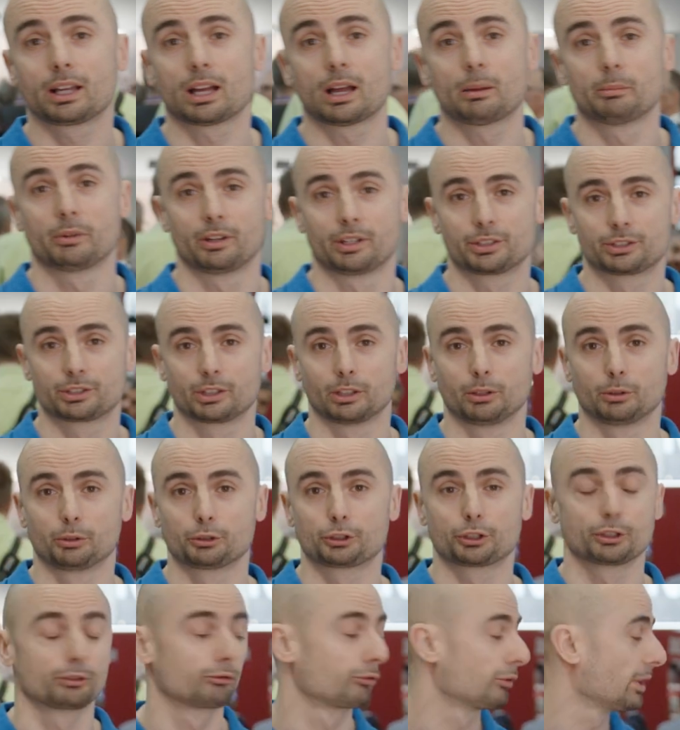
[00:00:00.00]
camera
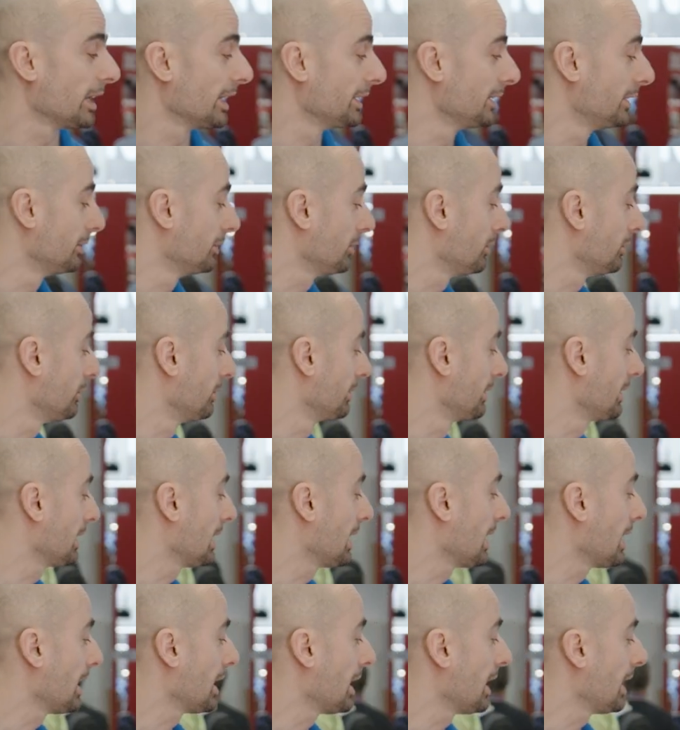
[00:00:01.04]
solution running on
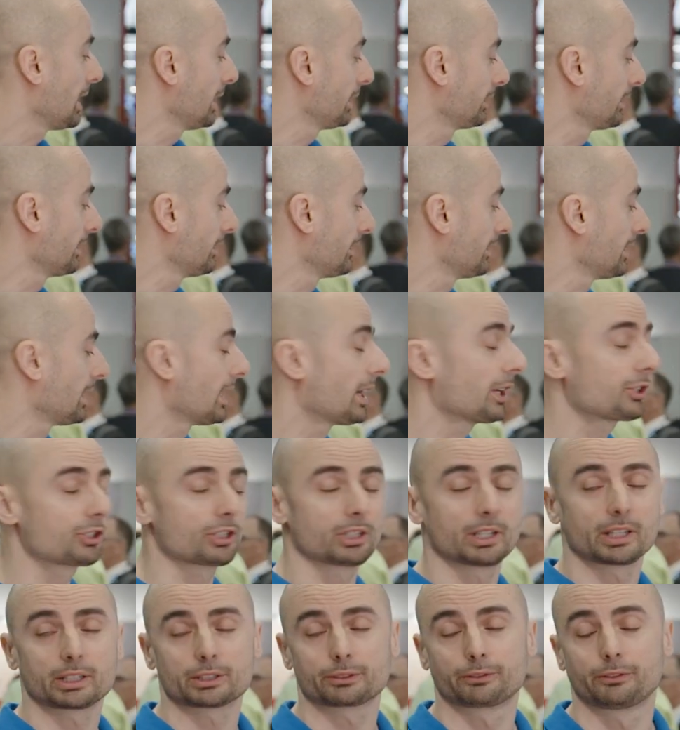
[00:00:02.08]
Altera
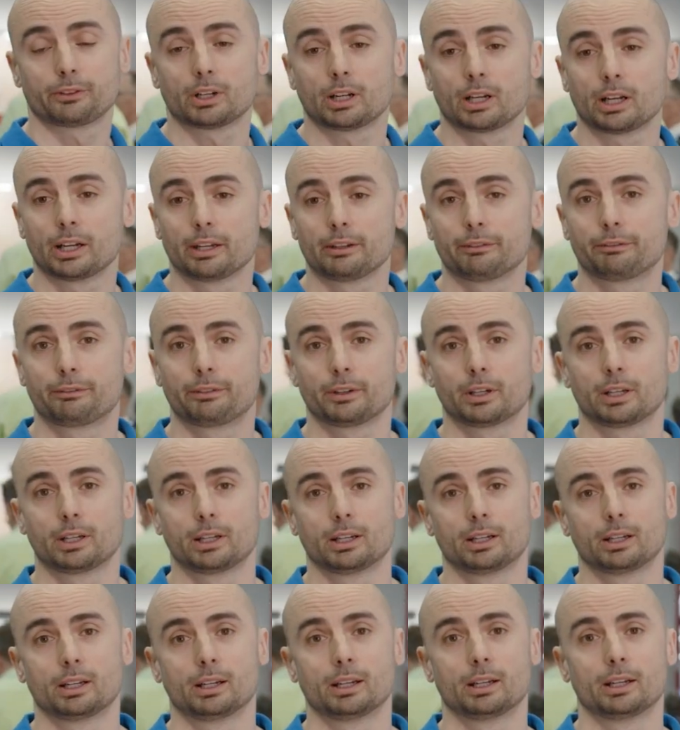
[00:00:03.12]
Agilex 5
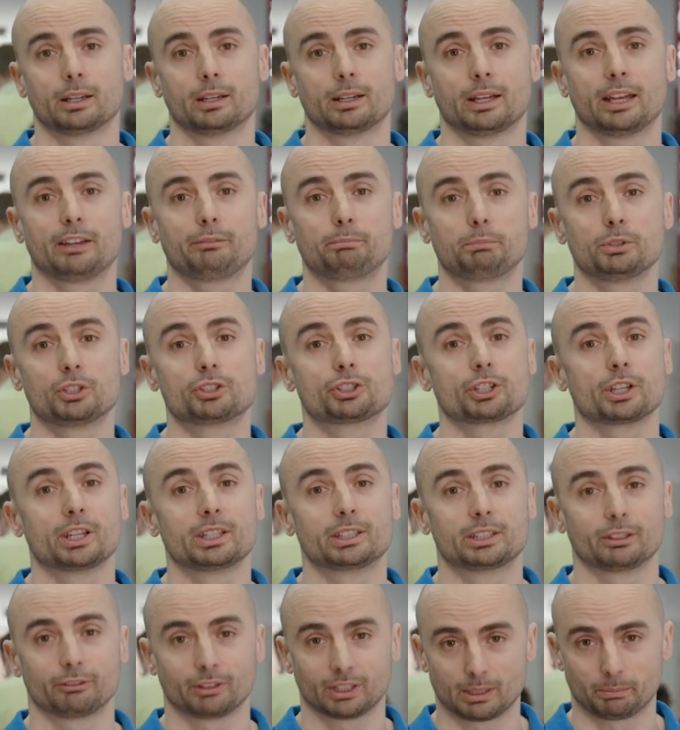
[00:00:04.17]
uh,
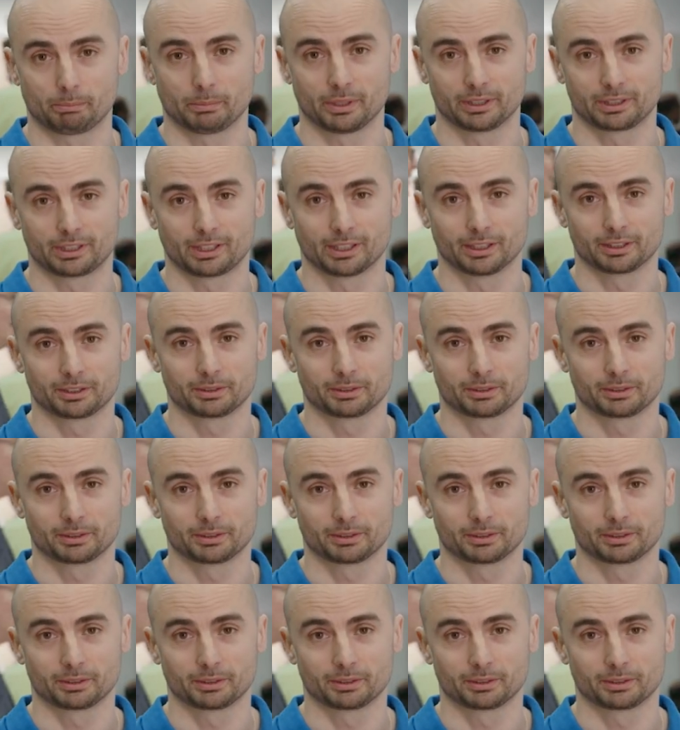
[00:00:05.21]
FPGA development kit.